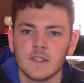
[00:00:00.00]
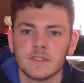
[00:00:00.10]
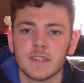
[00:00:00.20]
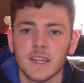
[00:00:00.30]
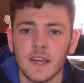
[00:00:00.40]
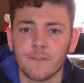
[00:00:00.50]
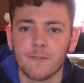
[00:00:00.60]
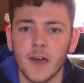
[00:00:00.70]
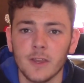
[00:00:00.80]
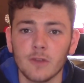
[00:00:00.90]
To get that
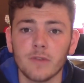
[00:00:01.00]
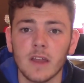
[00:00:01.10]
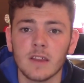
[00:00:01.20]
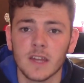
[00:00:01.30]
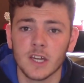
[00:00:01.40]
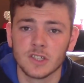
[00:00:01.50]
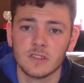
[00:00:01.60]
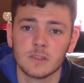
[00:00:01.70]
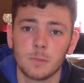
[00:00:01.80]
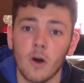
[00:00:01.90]
final
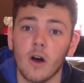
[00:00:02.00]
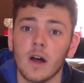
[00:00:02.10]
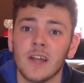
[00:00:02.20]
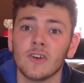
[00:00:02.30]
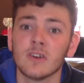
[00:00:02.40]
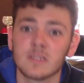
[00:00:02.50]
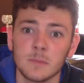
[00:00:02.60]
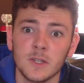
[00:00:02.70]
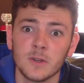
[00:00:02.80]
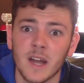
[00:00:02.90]
relegation spot, I know some
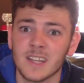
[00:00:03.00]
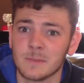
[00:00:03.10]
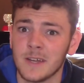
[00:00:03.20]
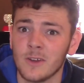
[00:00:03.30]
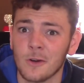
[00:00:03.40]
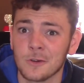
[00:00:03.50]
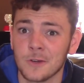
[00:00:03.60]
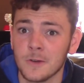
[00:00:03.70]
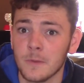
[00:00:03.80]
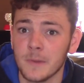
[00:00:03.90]
of you guys might not
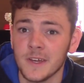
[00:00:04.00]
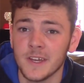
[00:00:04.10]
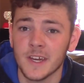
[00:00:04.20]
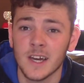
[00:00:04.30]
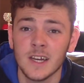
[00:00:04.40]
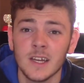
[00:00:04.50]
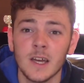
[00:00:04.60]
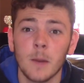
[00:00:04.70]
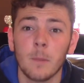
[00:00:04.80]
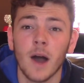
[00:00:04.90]
agree with me here,
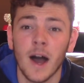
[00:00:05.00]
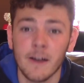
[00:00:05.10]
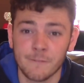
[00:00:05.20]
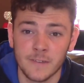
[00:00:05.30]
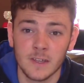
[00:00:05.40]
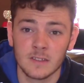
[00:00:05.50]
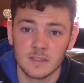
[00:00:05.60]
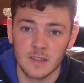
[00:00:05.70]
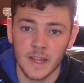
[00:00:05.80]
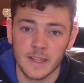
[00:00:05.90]
but I think
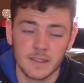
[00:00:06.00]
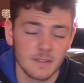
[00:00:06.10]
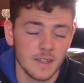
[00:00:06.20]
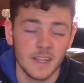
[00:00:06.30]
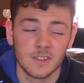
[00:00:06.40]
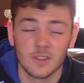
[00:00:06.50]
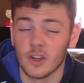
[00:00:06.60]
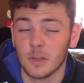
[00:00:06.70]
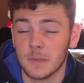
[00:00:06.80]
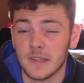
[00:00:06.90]
it's
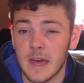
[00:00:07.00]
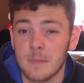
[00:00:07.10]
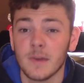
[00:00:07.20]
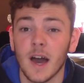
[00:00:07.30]
gonna be them.